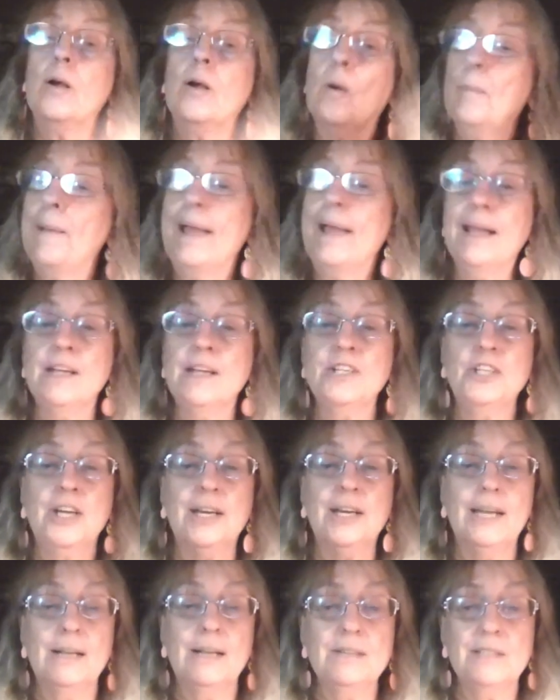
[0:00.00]
Go back and
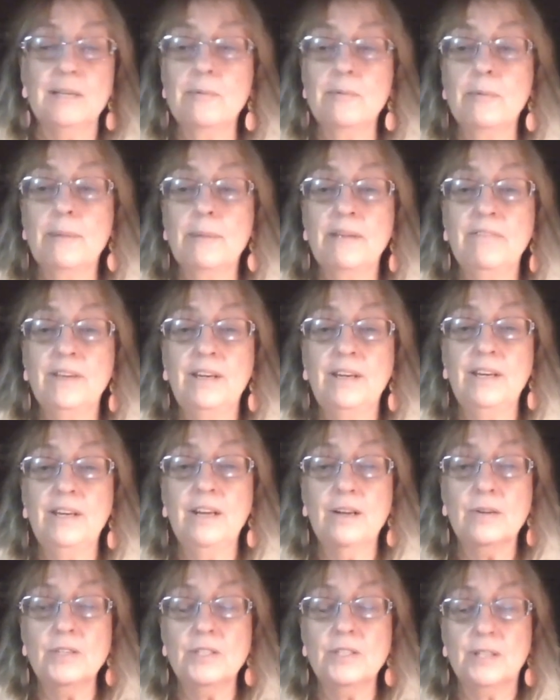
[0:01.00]
check out some of my
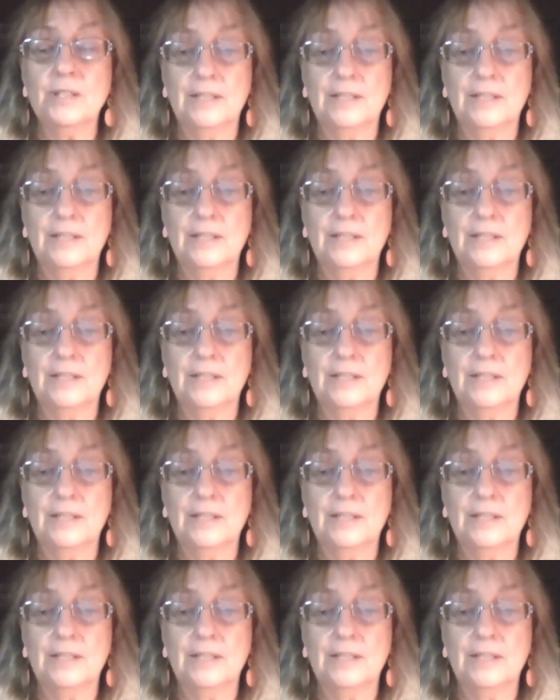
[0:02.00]
videos.